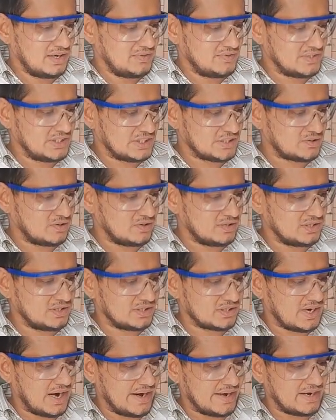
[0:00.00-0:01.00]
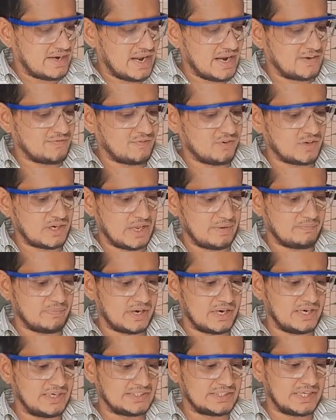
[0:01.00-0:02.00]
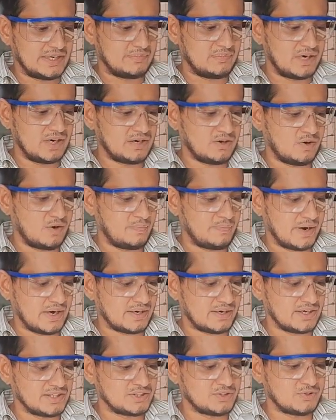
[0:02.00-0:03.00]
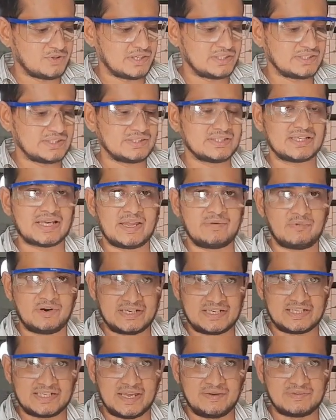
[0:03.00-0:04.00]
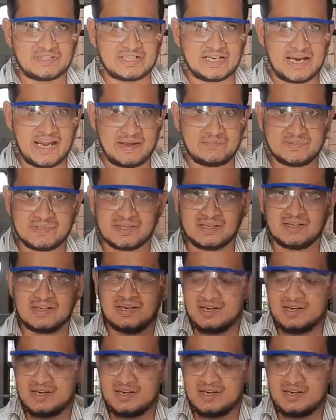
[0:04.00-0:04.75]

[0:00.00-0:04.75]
which is called the Guideline for Temporary Disabled or Pregnant Students in the Chemistry Labs,